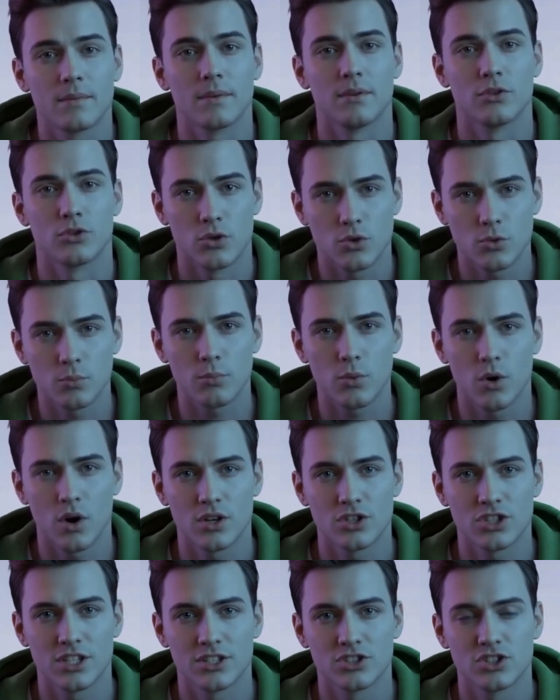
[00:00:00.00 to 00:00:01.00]

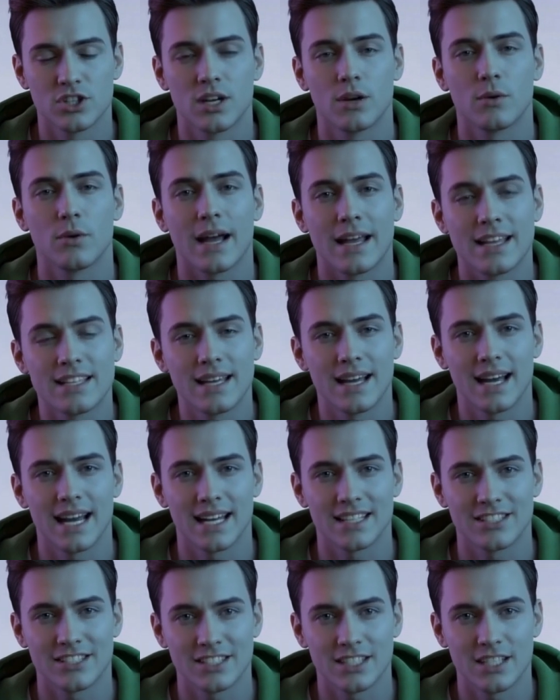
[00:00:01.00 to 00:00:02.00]
TubeMargic generates
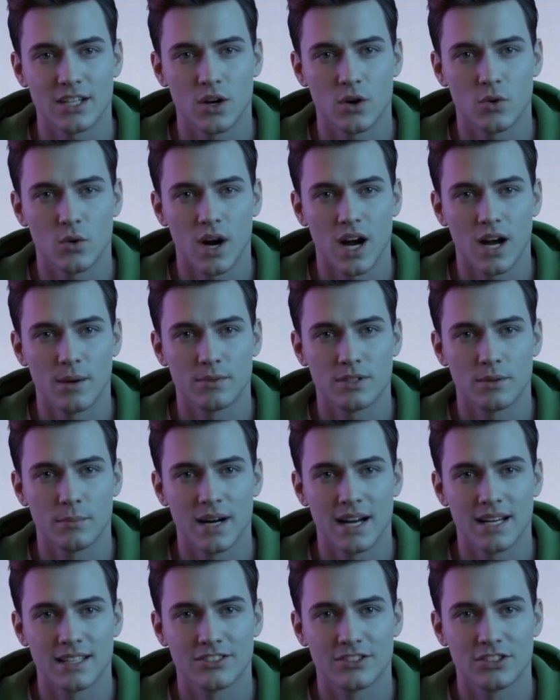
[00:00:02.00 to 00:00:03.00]

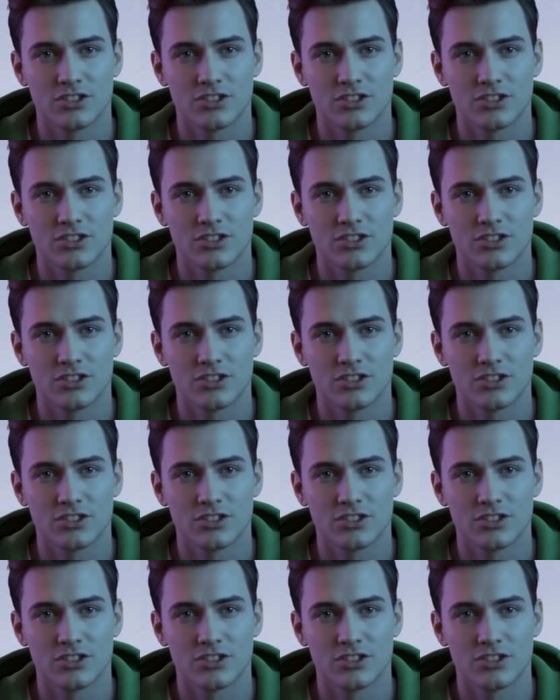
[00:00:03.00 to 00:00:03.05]
SEO-optimized